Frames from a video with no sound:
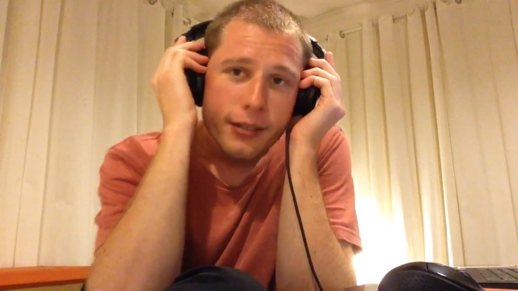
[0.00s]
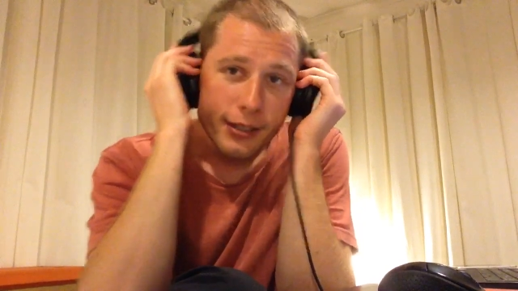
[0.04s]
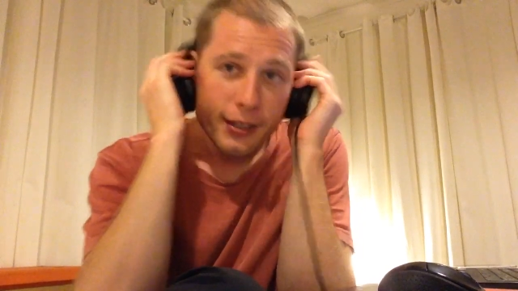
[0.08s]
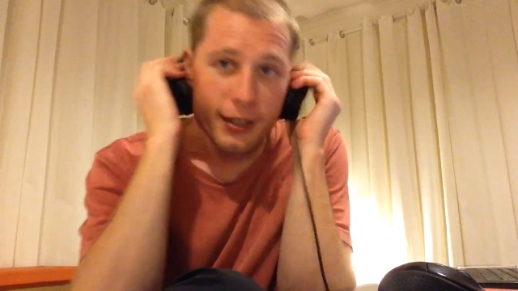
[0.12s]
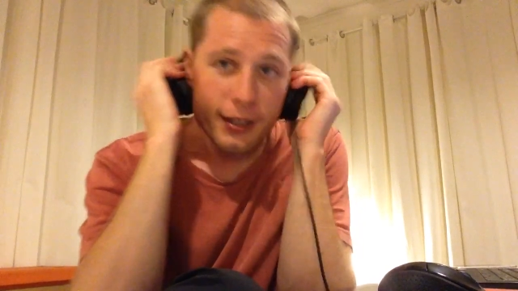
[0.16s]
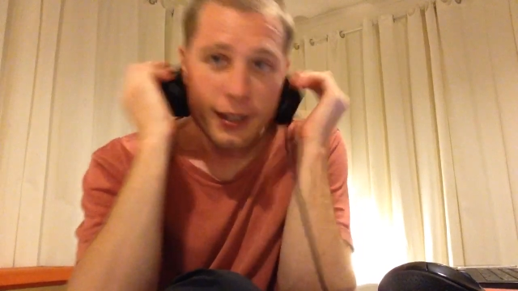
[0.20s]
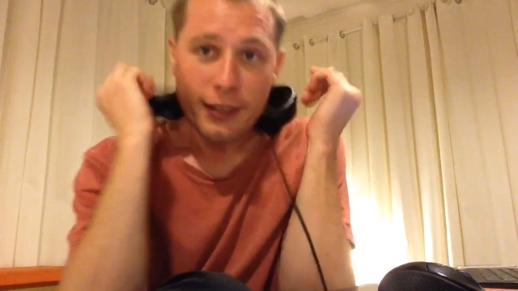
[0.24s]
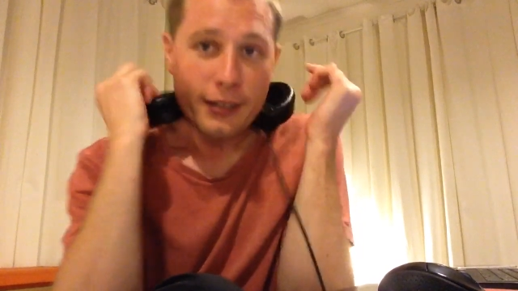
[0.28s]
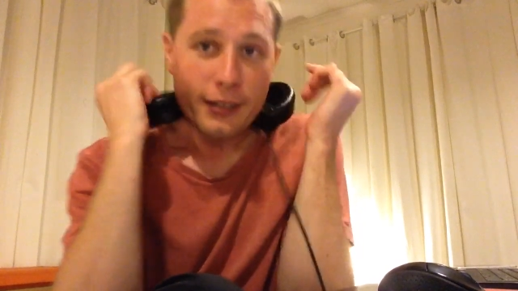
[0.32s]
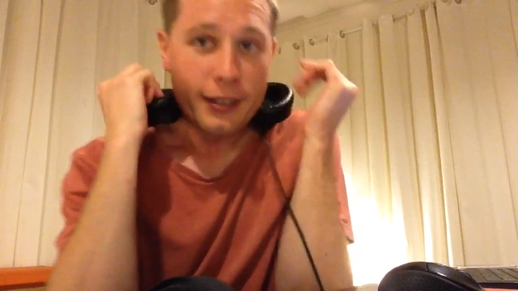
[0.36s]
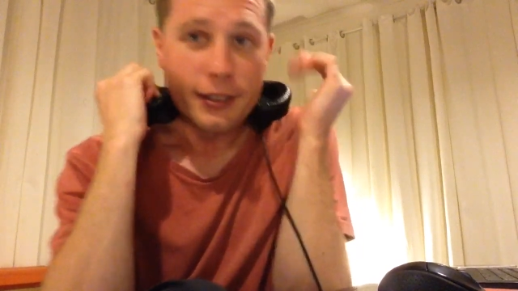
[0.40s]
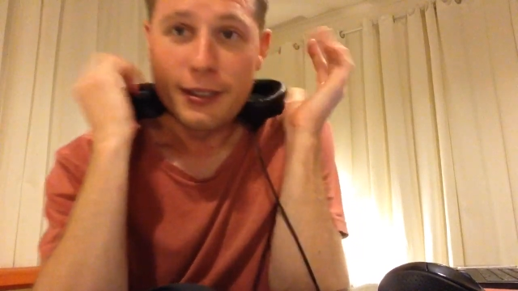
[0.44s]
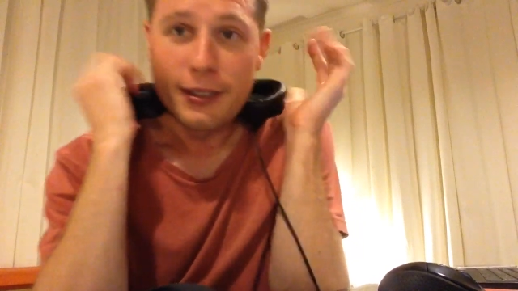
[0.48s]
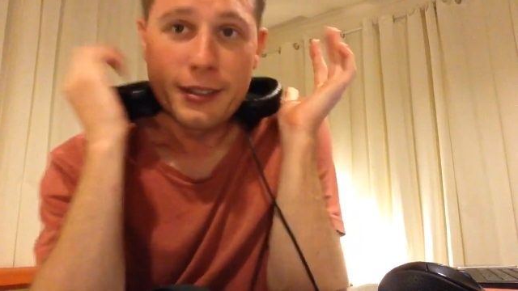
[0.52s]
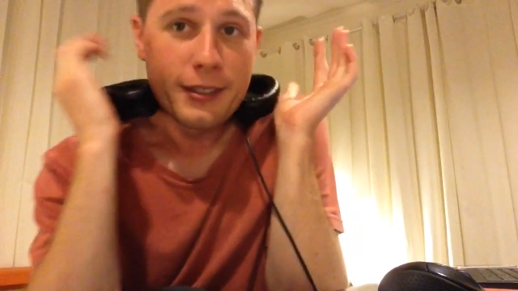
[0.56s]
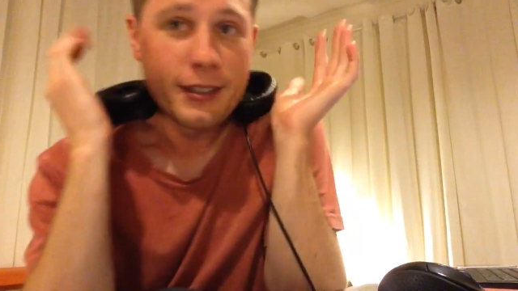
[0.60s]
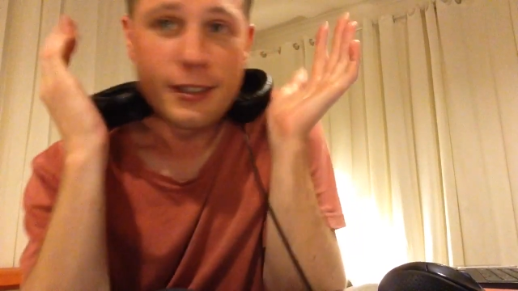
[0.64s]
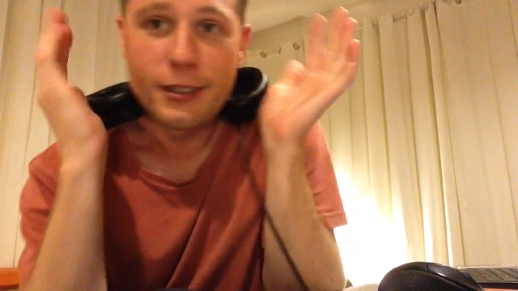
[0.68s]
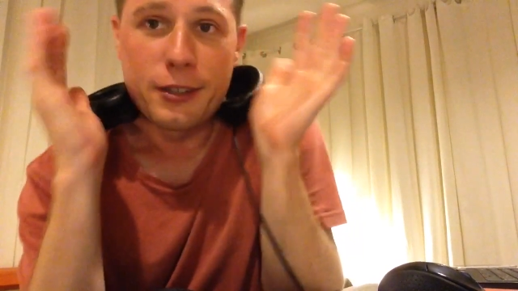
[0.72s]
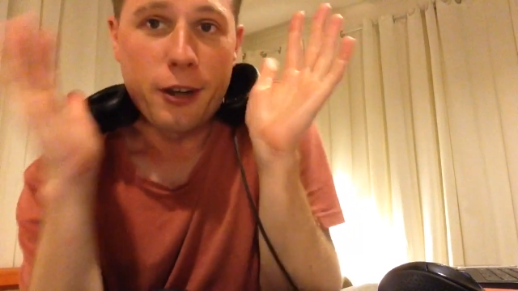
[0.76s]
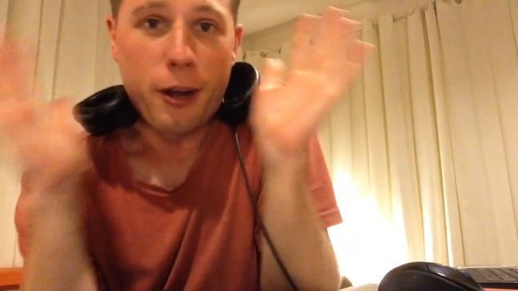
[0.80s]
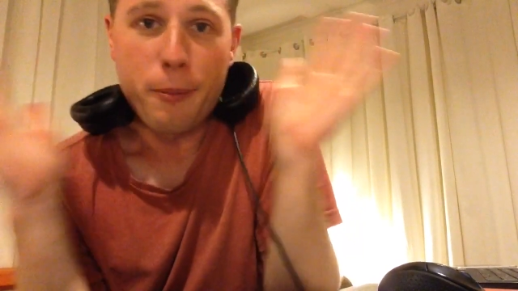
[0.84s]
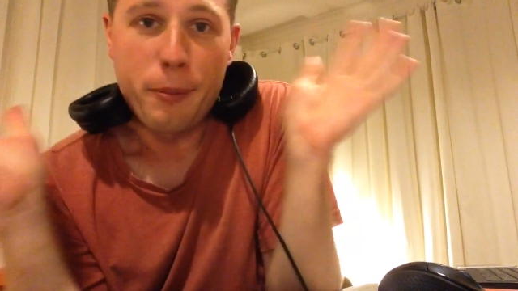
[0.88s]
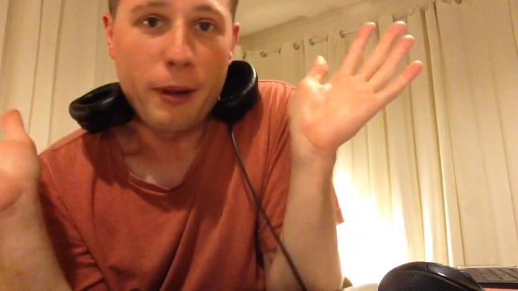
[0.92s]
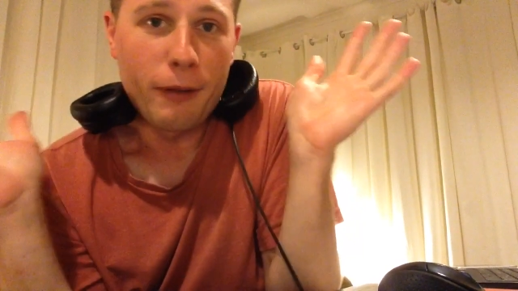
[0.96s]
Just
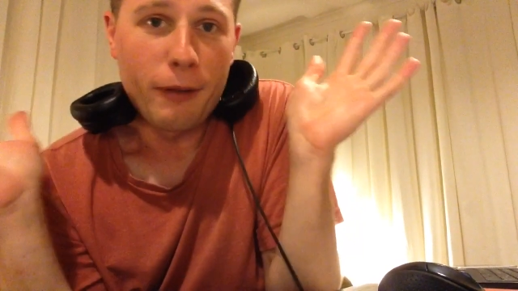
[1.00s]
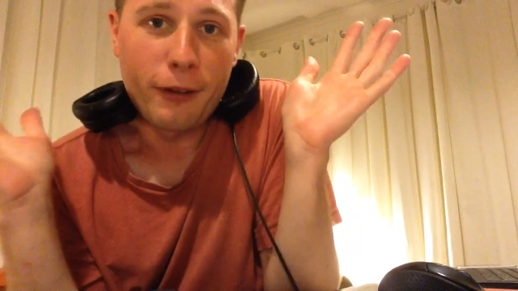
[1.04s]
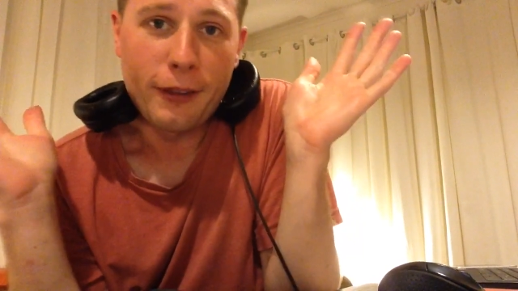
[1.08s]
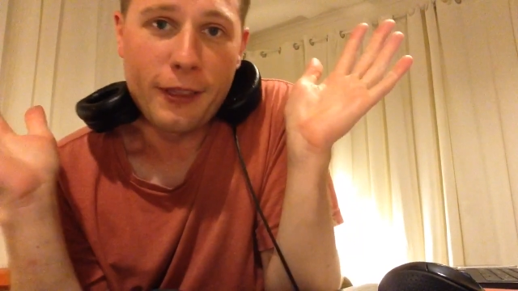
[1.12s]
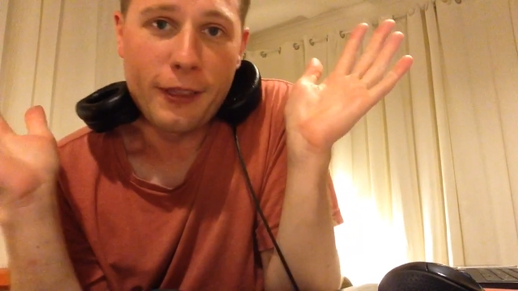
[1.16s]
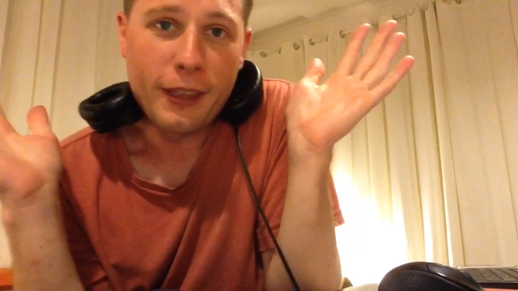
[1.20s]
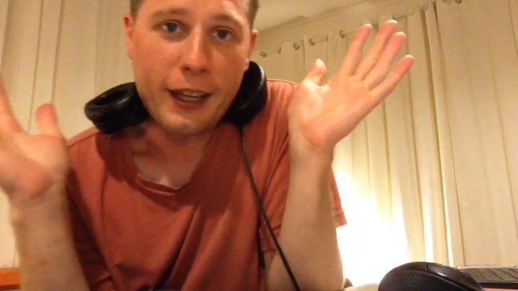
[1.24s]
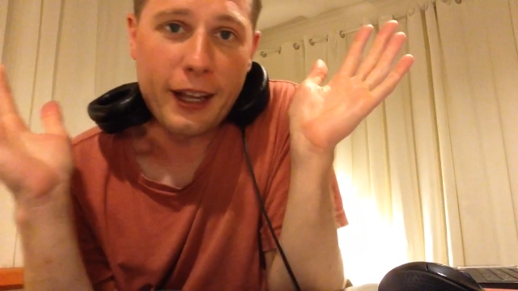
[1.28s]
stop everything.